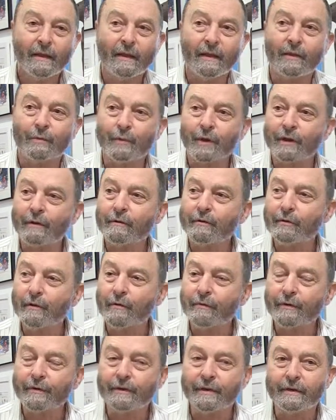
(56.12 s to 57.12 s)
And when I was
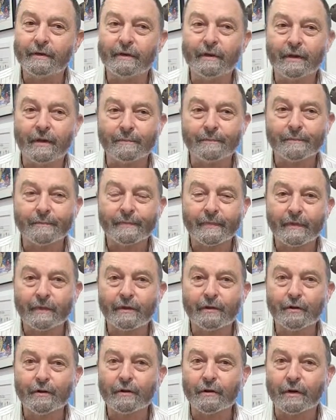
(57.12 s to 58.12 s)
over in
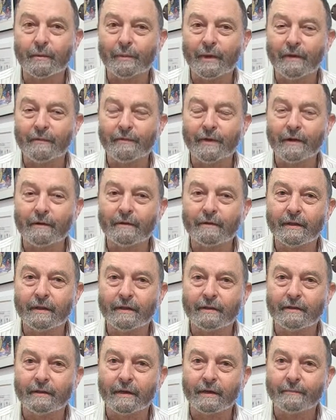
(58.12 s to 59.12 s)
Europe, I found
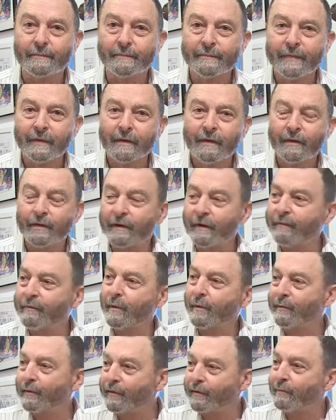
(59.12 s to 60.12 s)
that
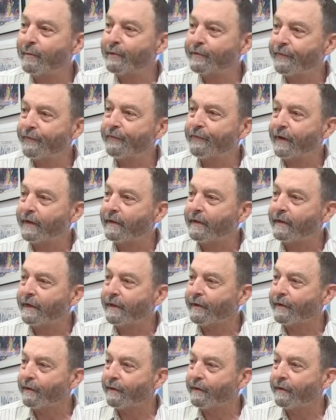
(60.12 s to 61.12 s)
everybody was so much
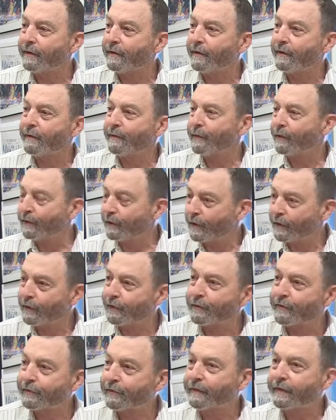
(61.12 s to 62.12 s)
friendlier, and you're
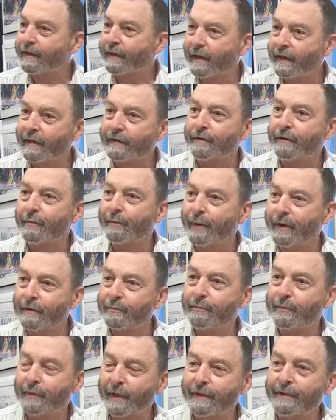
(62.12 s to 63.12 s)
closer together,
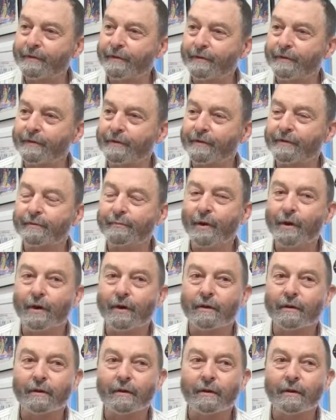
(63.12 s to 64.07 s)
places are smaller.